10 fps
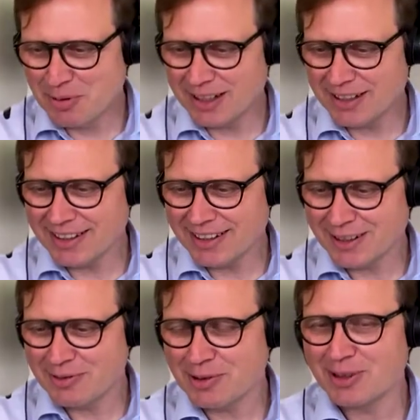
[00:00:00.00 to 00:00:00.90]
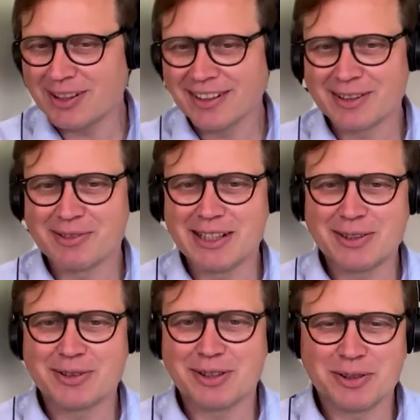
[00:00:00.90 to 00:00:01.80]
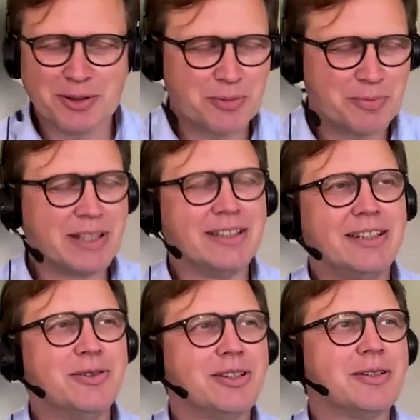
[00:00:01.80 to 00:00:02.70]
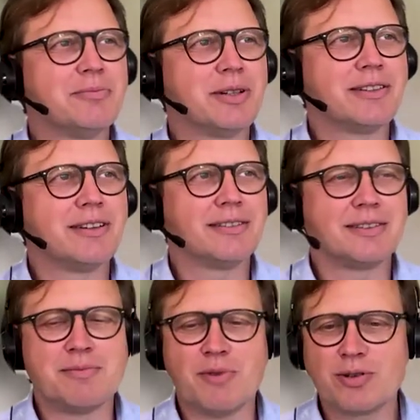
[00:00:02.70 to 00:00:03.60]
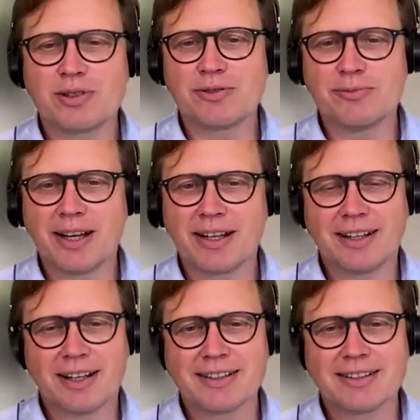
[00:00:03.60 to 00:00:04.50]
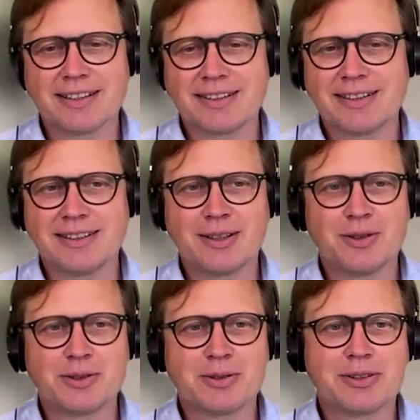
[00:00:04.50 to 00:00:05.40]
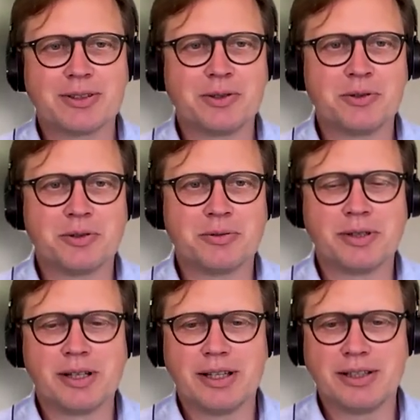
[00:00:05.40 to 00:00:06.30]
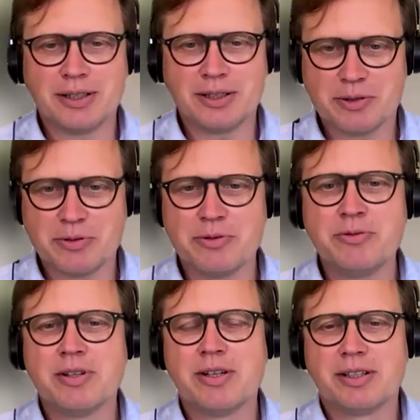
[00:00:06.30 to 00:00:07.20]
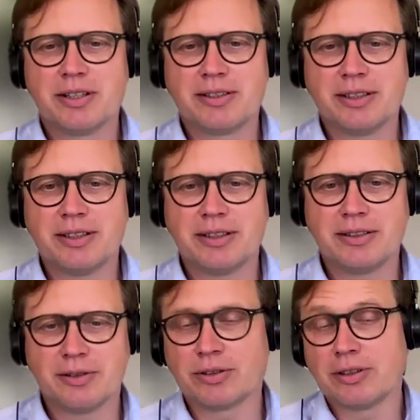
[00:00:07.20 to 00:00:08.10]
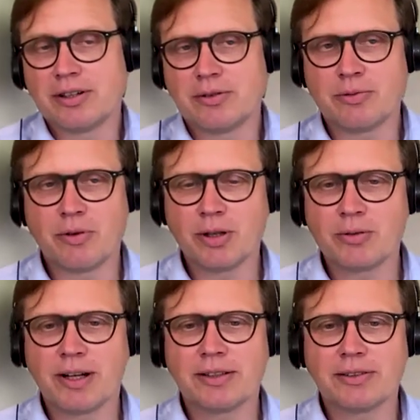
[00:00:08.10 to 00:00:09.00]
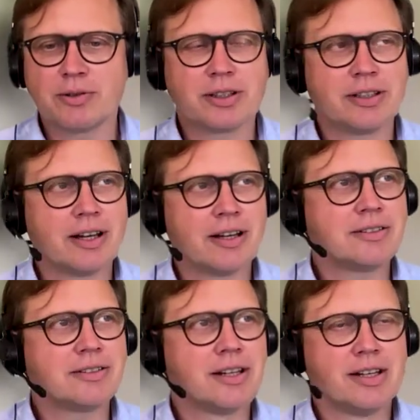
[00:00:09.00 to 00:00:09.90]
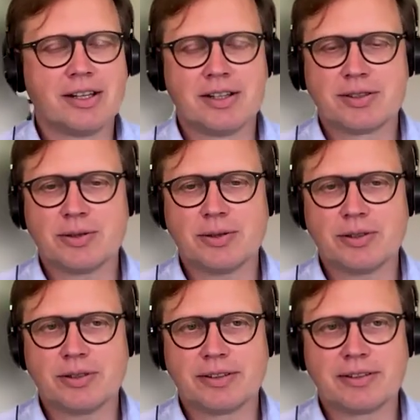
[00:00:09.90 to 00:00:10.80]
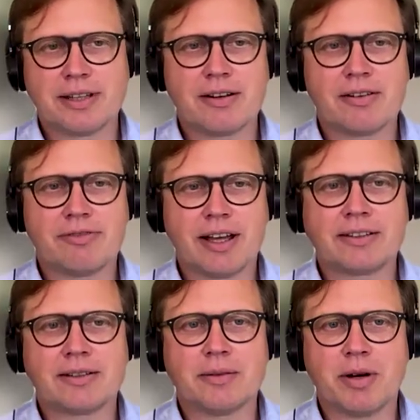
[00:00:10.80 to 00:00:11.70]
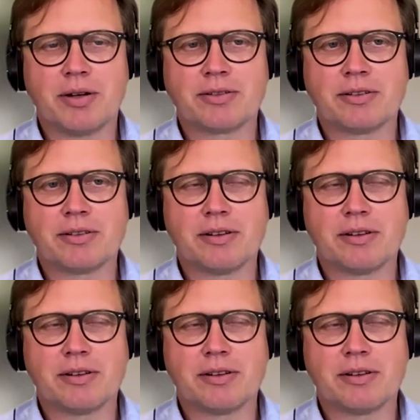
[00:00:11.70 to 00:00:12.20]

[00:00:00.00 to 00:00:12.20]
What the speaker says: politically fully agree to the European Union, but the most of my clients, they're sitting also in the EU, they're sitting, or they're worldwide organized, so they are affected about